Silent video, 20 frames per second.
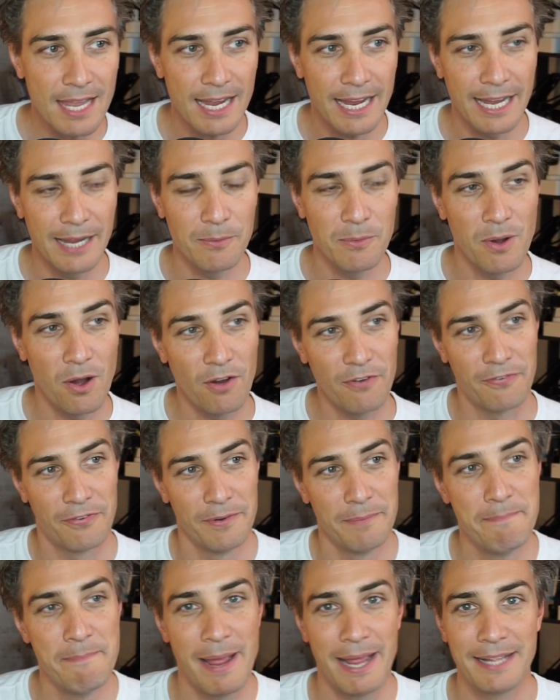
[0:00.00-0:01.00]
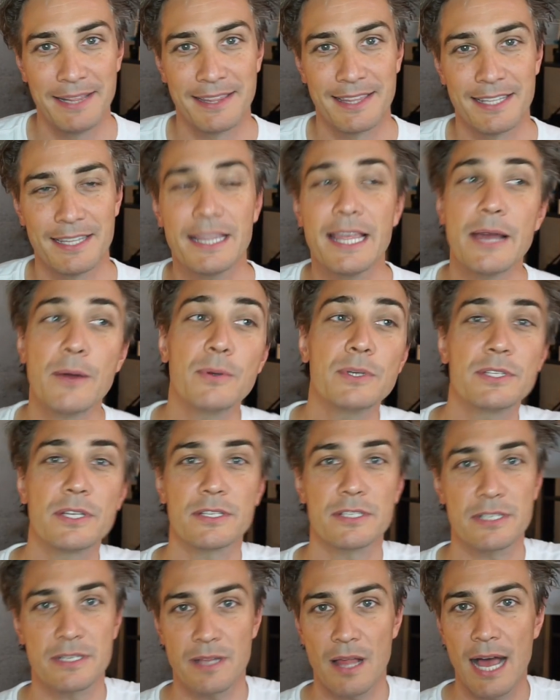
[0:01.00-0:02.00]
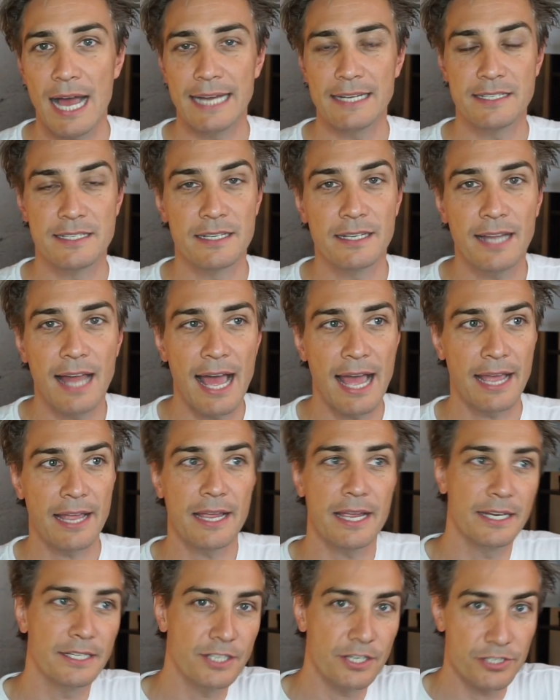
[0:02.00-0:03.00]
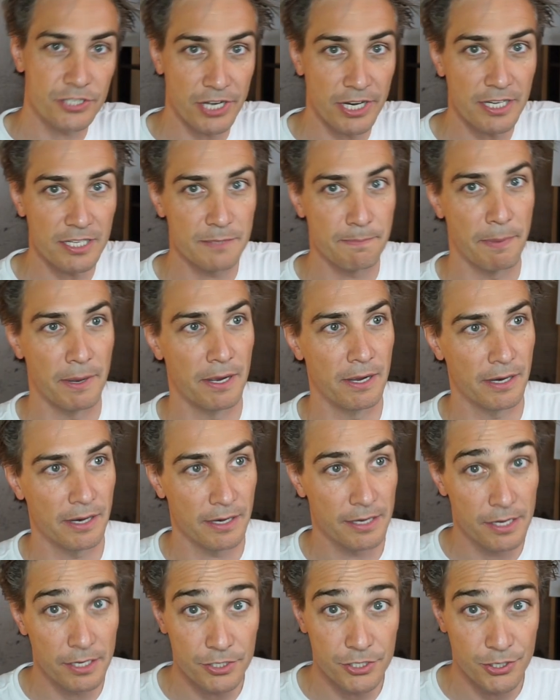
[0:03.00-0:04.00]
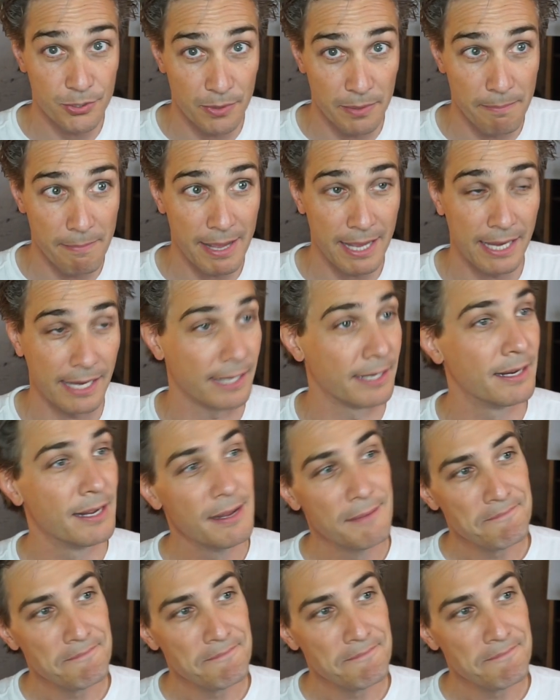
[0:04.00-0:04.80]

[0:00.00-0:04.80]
It often meant that there was a slight delay in your cheeseburger because you were mean.